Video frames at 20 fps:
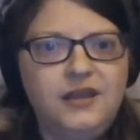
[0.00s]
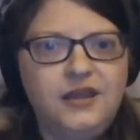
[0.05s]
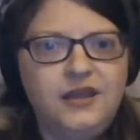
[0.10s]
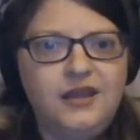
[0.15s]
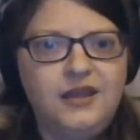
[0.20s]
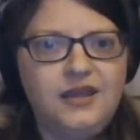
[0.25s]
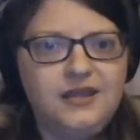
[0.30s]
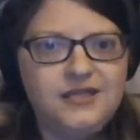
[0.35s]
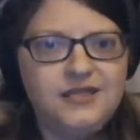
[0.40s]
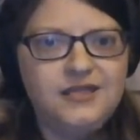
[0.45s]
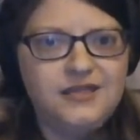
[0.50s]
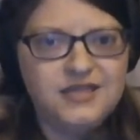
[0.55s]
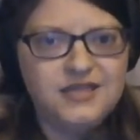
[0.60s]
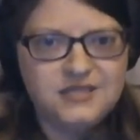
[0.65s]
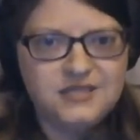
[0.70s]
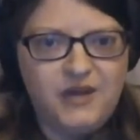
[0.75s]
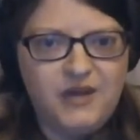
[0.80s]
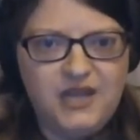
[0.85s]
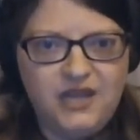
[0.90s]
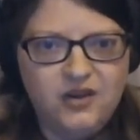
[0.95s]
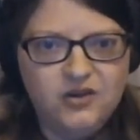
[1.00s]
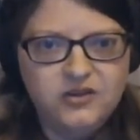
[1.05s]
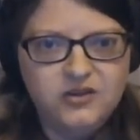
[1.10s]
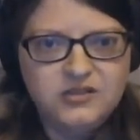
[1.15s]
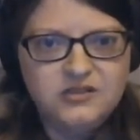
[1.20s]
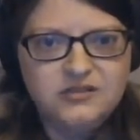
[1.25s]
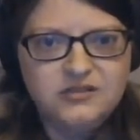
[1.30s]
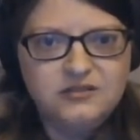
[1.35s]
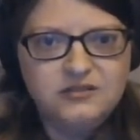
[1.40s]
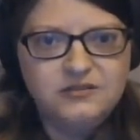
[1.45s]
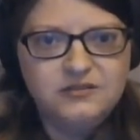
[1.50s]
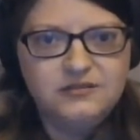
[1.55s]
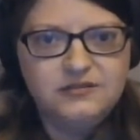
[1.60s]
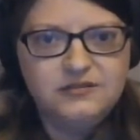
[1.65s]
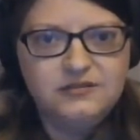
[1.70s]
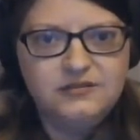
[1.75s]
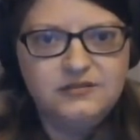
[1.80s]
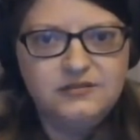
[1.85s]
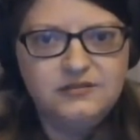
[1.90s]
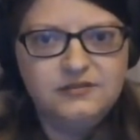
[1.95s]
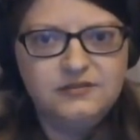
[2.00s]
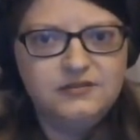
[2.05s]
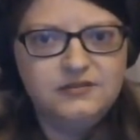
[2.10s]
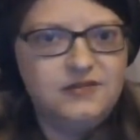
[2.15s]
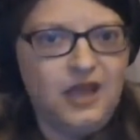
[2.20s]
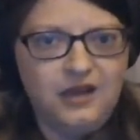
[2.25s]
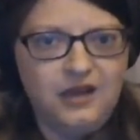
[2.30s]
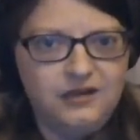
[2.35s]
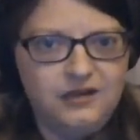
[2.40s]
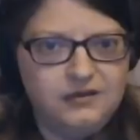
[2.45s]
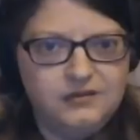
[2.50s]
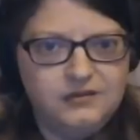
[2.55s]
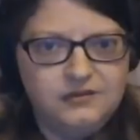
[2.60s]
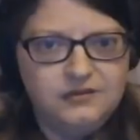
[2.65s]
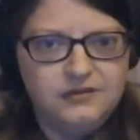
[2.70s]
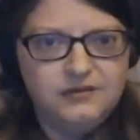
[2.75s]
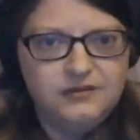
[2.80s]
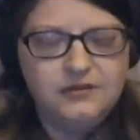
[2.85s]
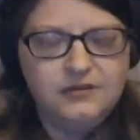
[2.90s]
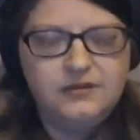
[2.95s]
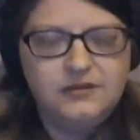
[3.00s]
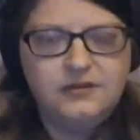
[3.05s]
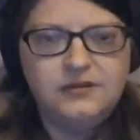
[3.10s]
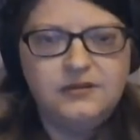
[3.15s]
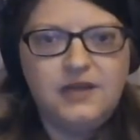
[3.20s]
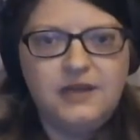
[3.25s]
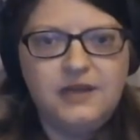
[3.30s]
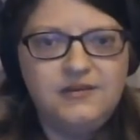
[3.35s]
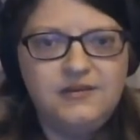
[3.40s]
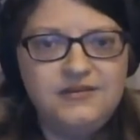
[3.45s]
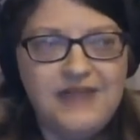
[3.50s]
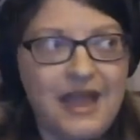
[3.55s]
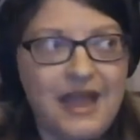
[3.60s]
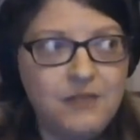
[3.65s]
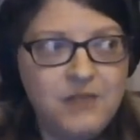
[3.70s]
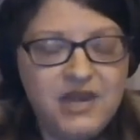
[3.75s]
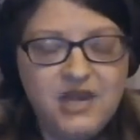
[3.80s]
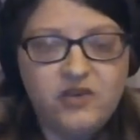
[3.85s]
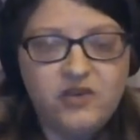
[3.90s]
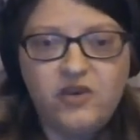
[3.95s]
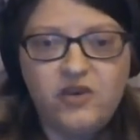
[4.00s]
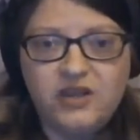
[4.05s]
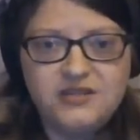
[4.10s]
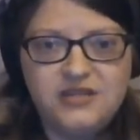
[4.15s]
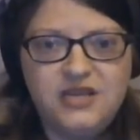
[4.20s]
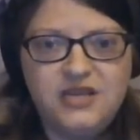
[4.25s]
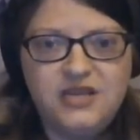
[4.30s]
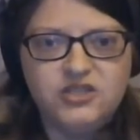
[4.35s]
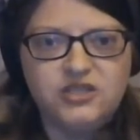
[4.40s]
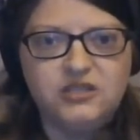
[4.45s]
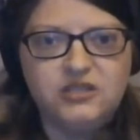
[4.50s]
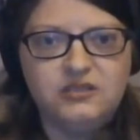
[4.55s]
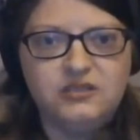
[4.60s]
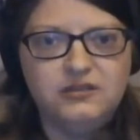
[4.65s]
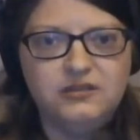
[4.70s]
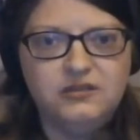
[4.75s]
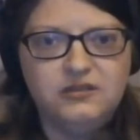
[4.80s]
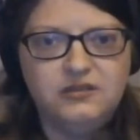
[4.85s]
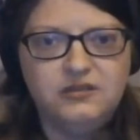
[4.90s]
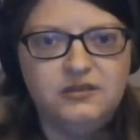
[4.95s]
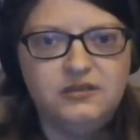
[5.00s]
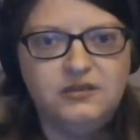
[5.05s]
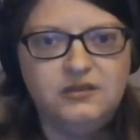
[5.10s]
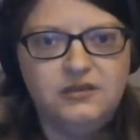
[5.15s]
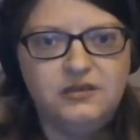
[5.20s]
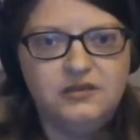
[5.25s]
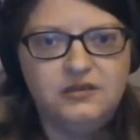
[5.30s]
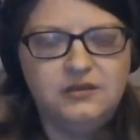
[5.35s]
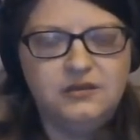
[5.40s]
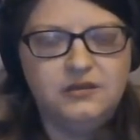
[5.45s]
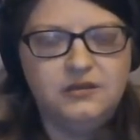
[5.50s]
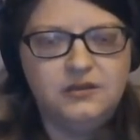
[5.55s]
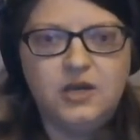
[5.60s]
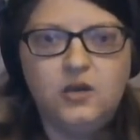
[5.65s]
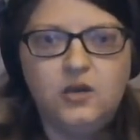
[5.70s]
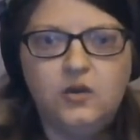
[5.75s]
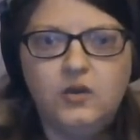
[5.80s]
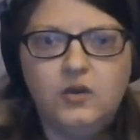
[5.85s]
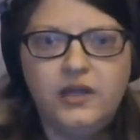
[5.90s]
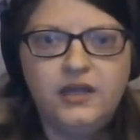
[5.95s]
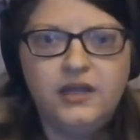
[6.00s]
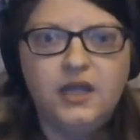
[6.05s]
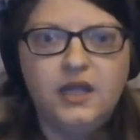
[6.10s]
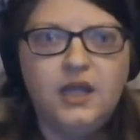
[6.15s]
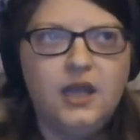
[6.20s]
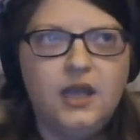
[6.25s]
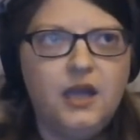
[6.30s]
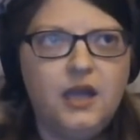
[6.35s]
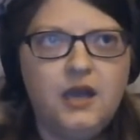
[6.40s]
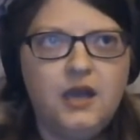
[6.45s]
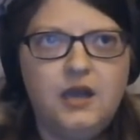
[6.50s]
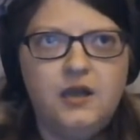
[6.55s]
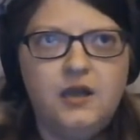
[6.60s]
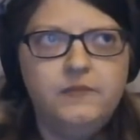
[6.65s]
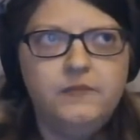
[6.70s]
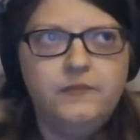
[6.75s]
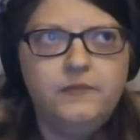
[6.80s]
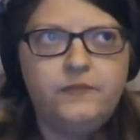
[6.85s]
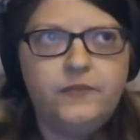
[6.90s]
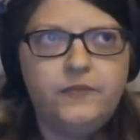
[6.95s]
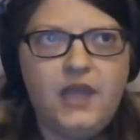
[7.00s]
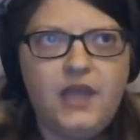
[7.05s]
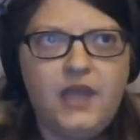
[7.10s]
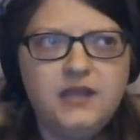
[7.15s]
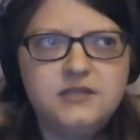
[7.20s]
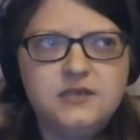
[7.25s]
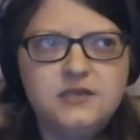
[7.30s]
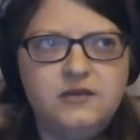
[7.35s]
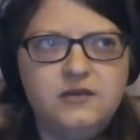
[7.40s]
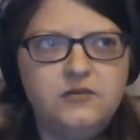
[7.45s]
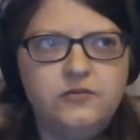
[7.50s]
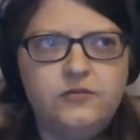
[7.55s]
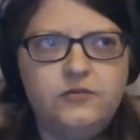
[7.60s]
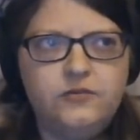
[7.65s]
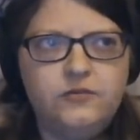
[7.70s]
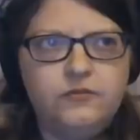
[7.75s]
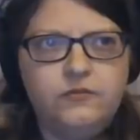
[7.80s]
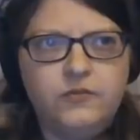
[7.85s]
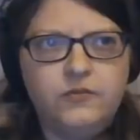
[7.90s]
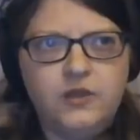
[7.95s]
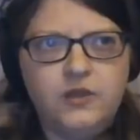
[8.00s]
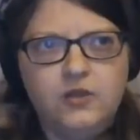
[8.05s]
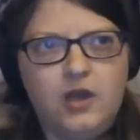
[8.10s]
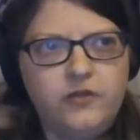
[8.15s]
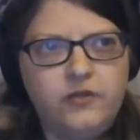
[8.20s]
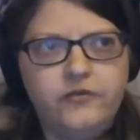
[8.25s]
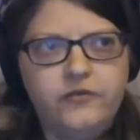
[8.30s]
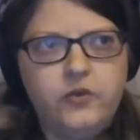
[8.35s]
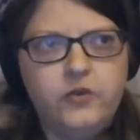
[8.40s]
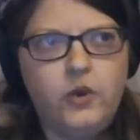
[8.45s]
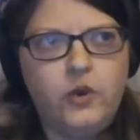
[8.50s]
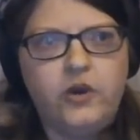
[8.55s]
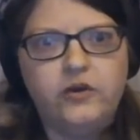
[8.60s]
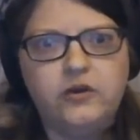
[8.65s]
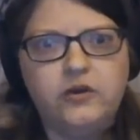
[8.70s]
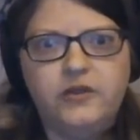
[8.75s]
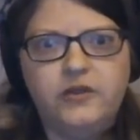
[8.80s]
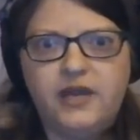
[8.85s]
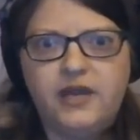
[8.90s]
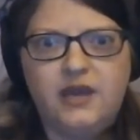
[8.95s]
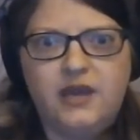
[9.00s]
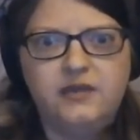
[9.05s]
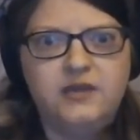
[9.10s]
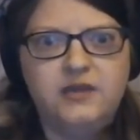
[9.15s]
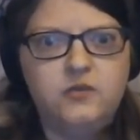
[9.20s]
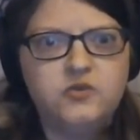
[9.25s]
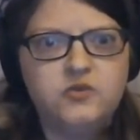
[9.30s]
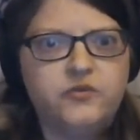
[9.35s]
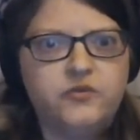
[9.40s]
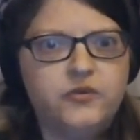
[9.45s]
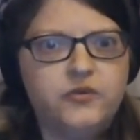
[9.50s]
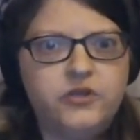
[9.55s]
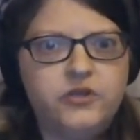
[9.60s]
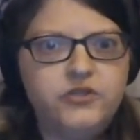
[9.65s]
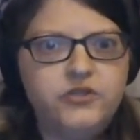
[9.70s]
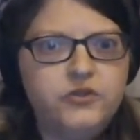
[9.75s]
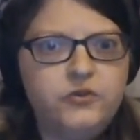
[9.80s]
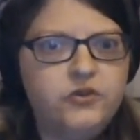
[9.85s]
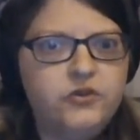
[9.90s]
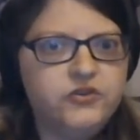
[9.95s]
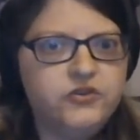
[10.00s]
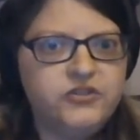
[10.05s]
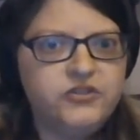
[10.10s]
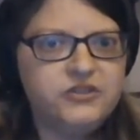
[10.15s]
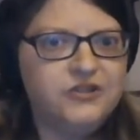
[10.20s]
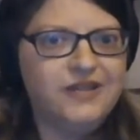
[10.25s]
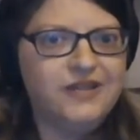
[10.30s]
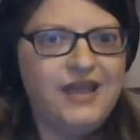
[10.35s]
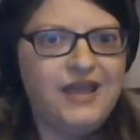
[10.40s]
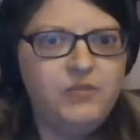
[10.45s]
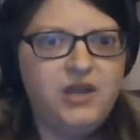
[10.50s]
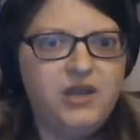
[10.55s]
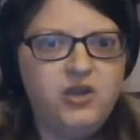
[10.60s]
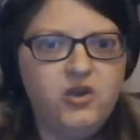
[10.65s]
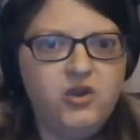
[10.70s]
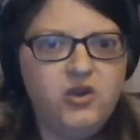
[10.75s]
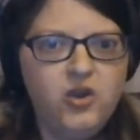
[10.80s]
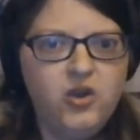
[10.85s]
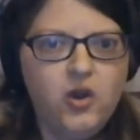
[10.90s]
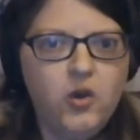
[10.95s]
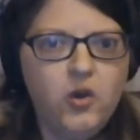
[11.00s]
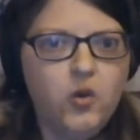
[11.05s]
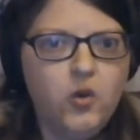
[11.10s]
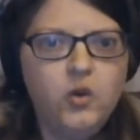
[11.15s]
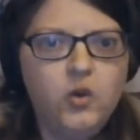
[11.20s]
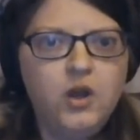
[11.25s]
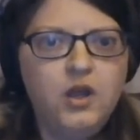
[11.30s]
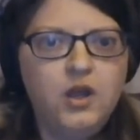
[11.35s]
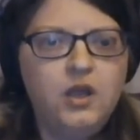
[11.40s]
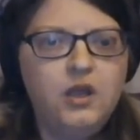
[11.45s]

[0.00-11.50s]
in this many years? None. And not many across the nation. You know, like as of the law review article that Kathleen was referring to, there still had been no